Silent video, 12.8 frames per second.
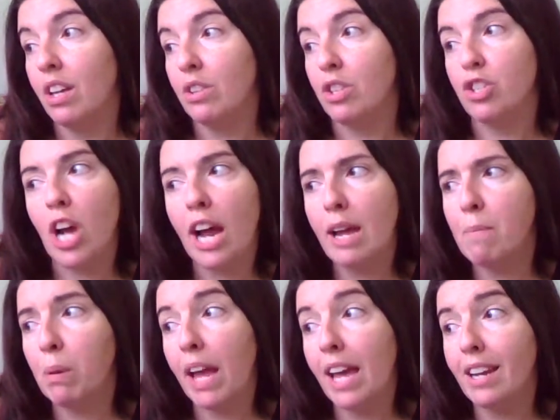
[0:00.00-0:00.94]
The
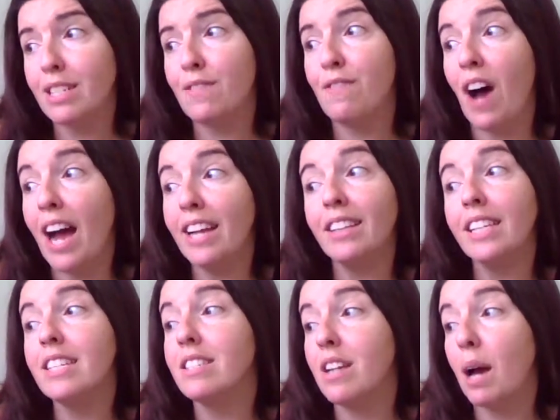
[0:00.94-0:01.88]
giant plant has
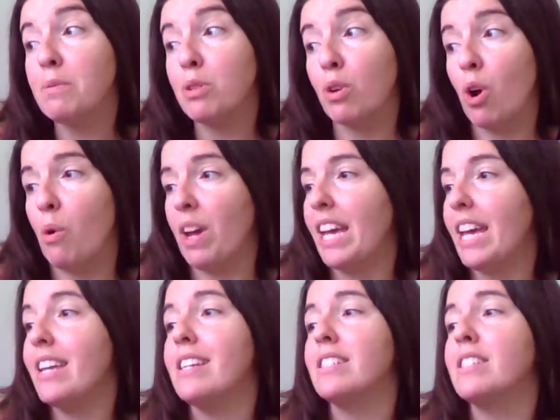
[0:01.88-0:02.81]
finally stopped growing.
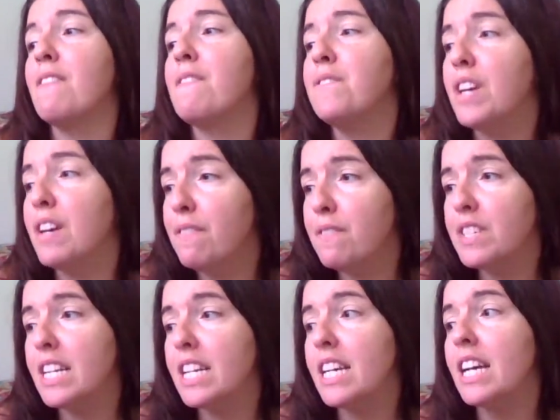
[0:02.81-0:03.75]
It is
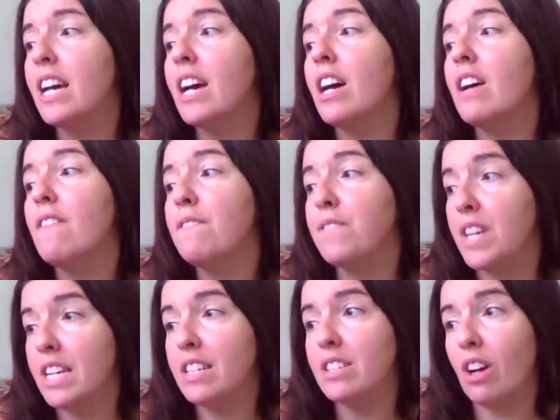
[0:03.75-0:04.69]
50
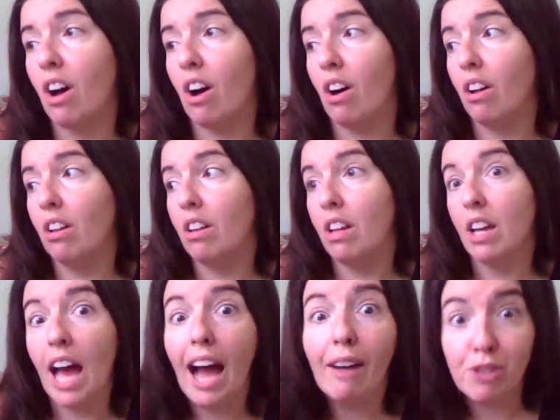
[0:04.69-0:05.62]
feet tall
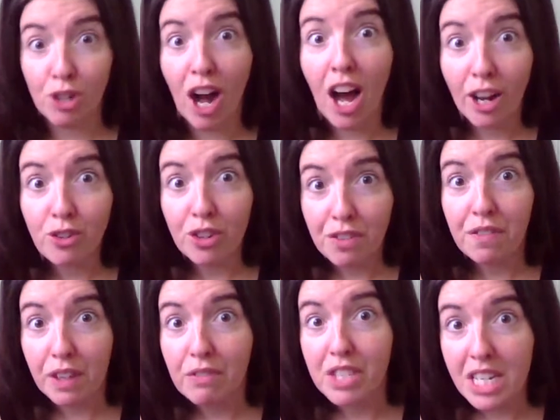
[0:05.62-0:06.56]
after
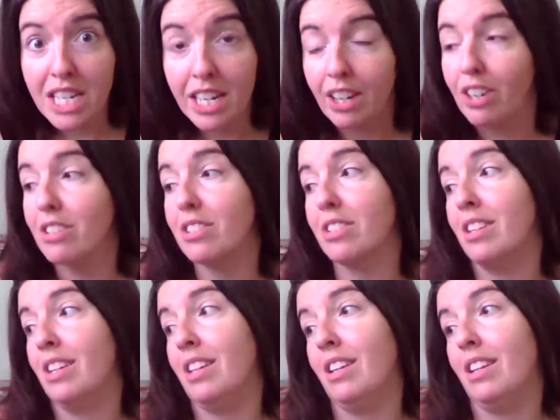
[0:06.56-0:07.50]
150 years
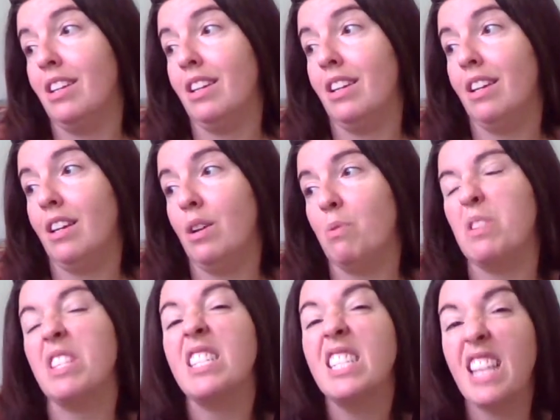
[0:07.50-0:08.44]

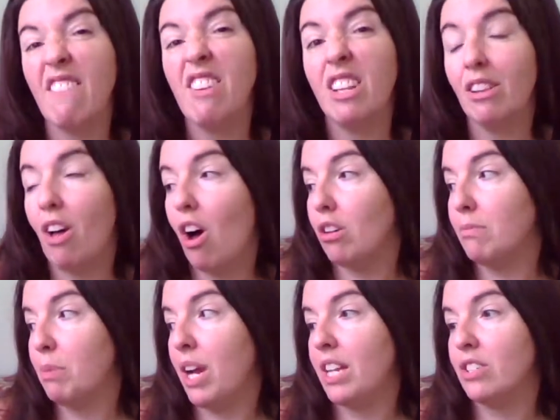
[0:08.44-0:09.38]
with 7 long
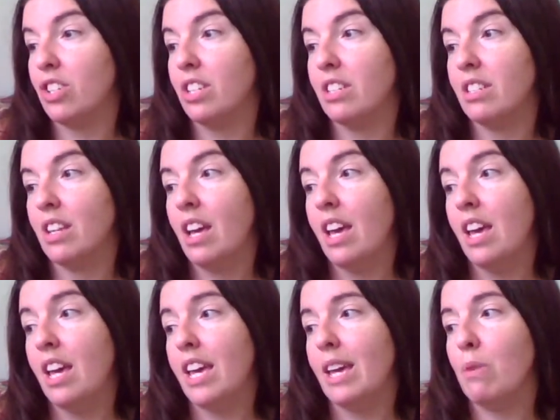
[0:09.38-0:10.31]
branches.
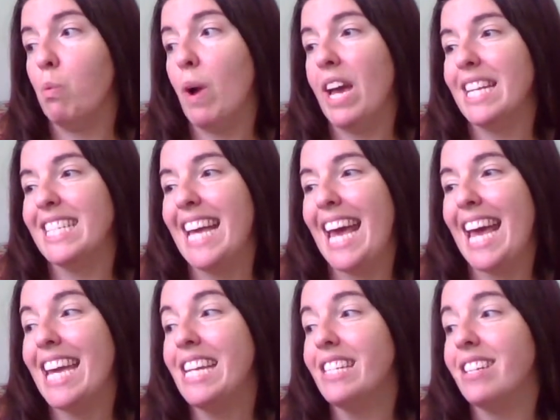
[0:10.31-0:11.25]
It weighs
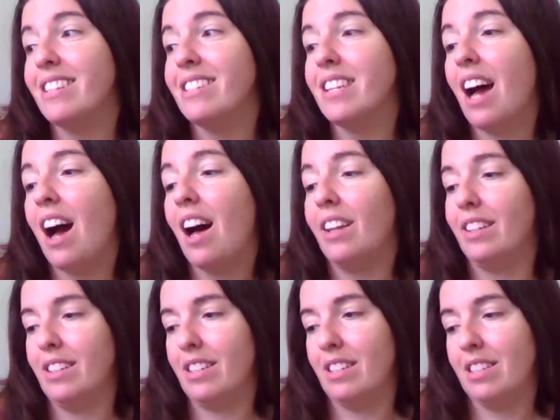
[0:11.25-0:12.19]
8
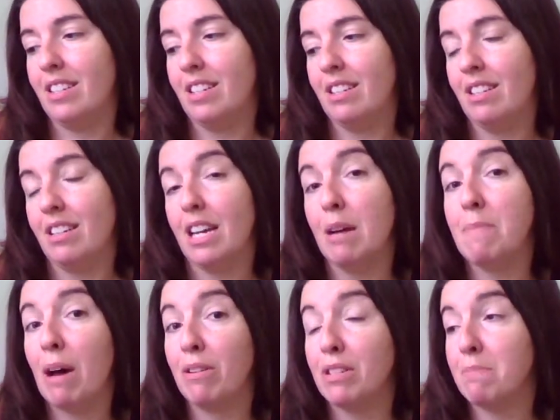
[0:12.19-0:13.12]
tons,
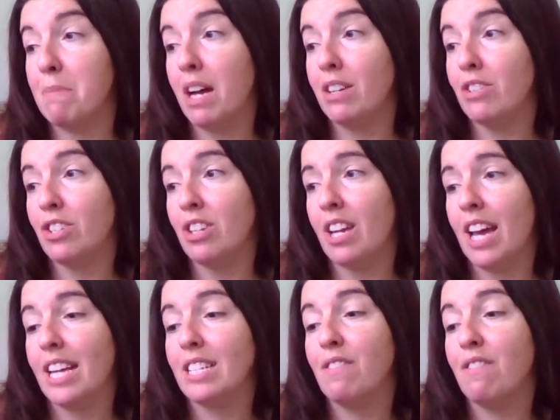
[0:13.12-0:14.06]
about as much
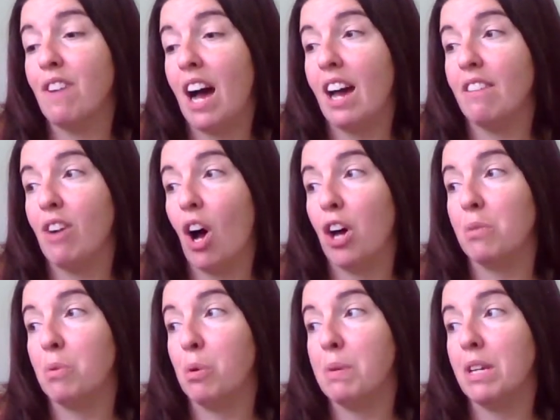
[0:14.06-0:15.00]
as 5
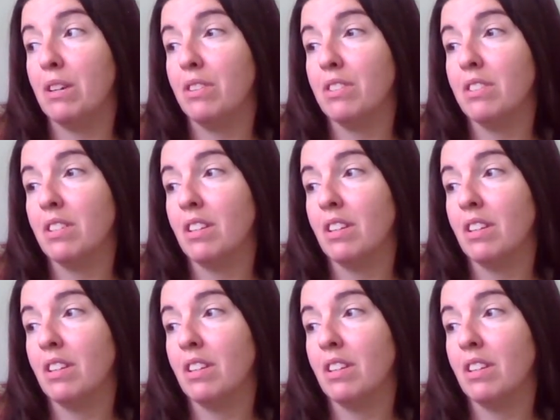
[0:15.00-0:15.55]
automobiles.